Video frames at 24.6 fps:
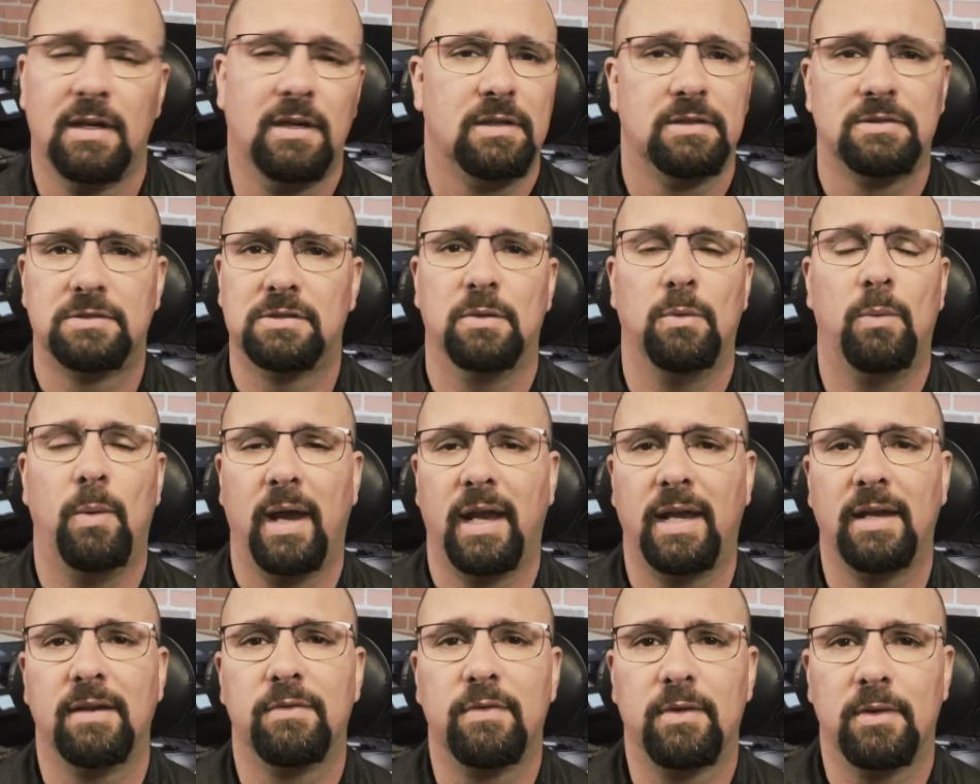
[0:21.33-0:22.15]
So
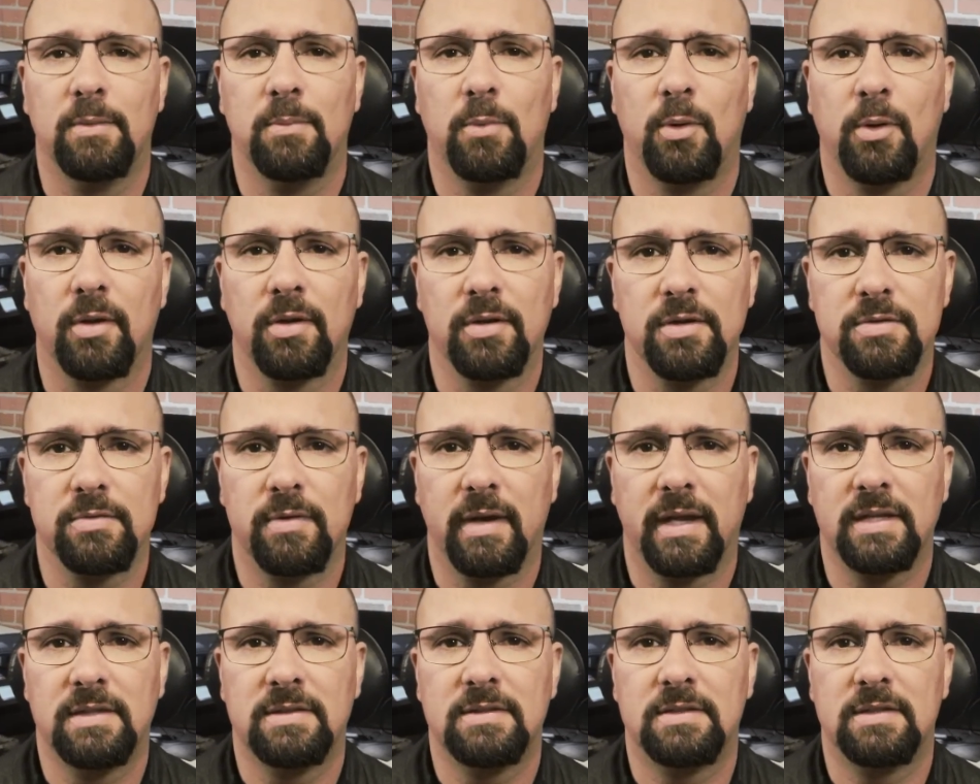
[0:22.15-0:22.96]
waiting for the mortgage
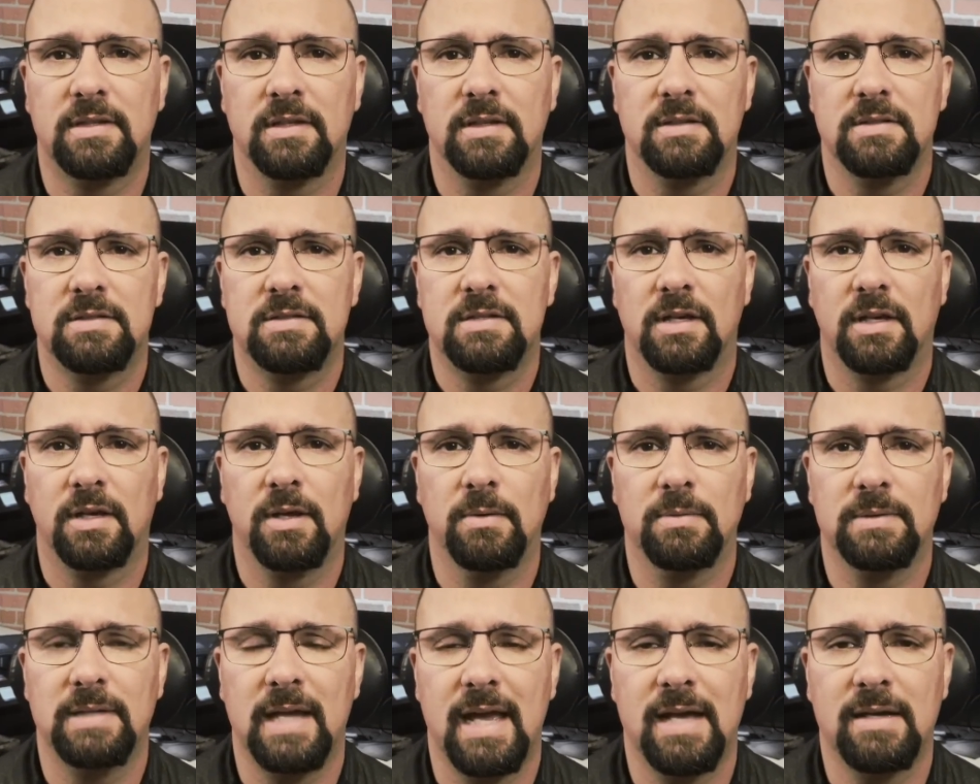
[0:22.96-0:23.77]
rates to
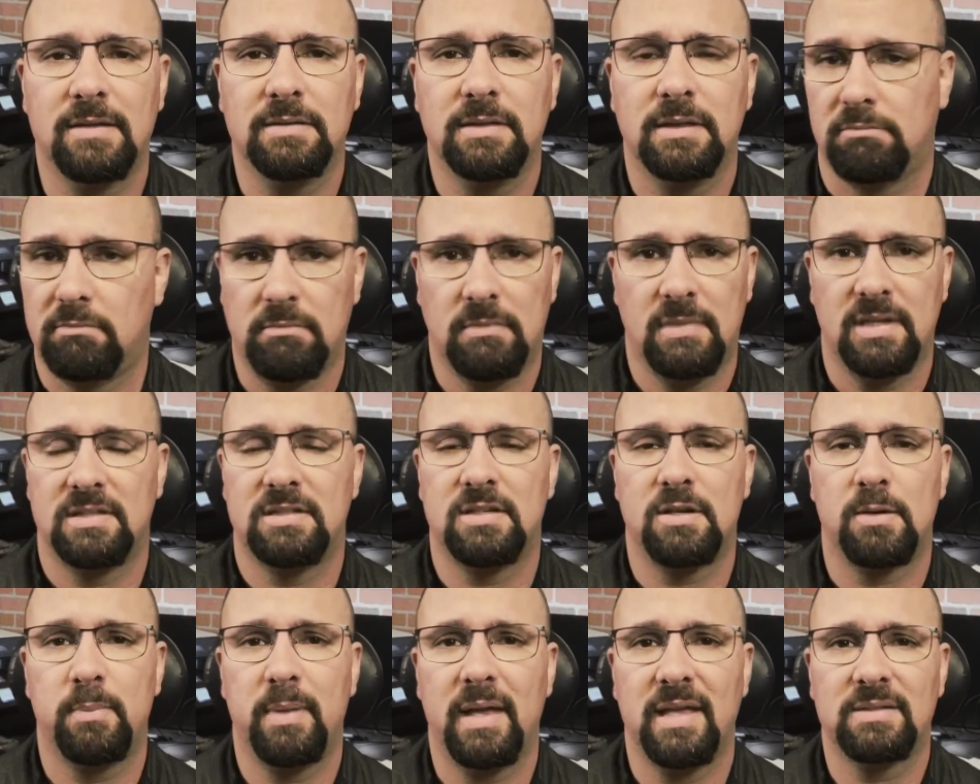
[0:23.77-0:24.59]
go down is
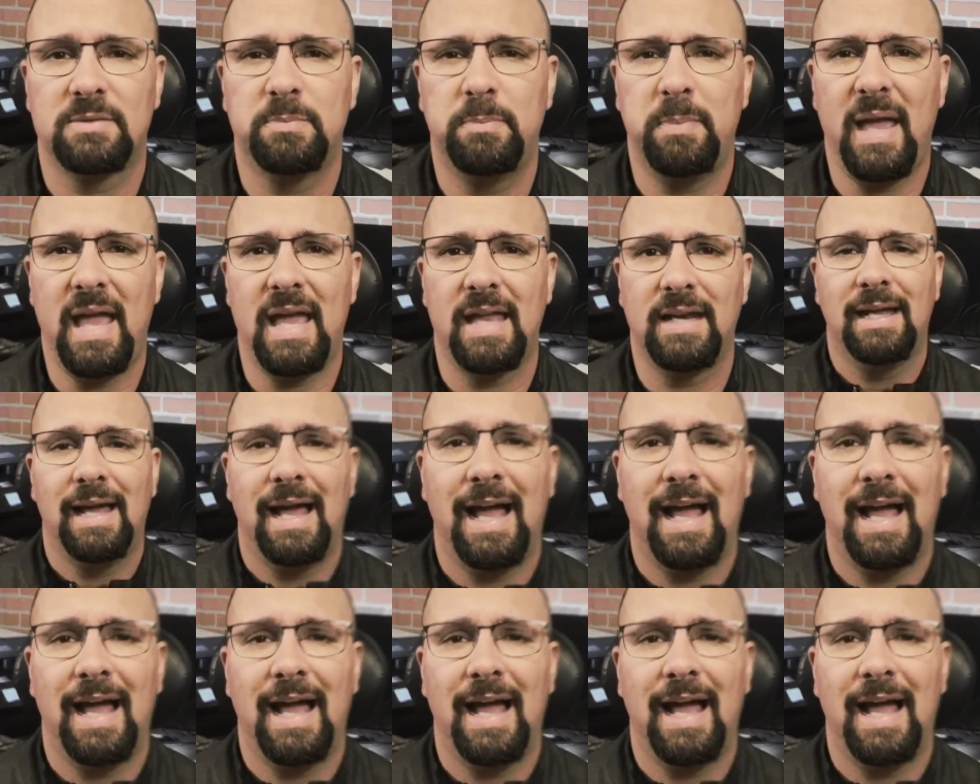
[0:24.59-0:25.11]
your best bet.